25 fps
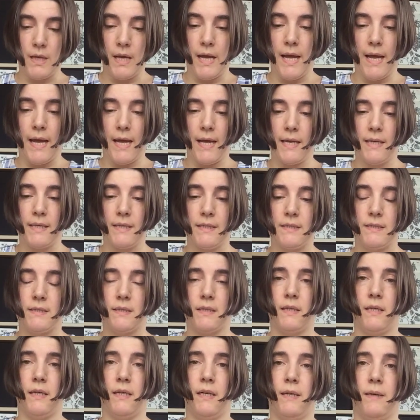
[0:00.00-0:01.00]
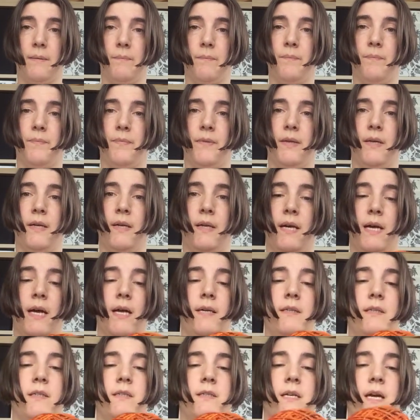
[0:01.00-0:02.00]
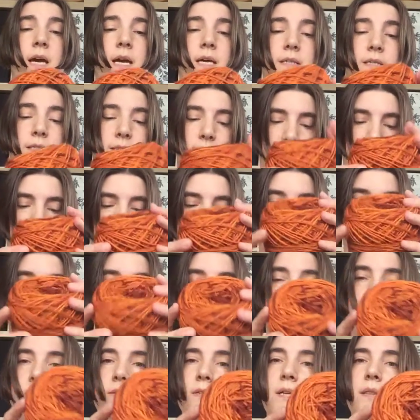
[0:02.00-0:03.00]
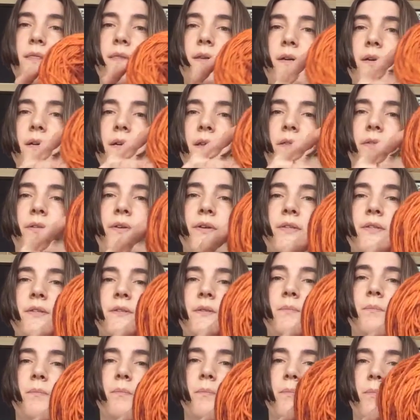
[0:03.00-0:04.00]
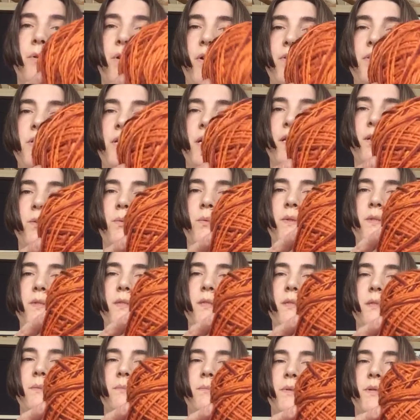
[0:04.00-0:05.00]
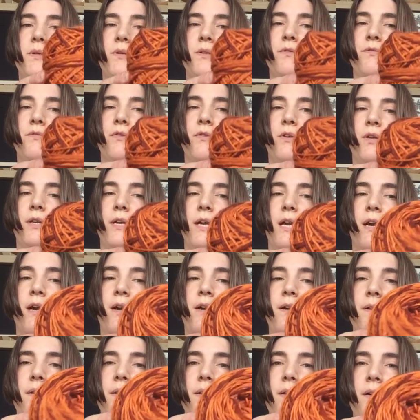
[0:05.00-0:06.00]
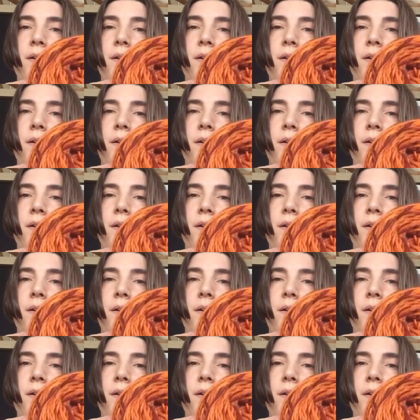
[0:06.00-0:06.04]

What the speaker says: And I decided to knit this project with this beautiful yarn.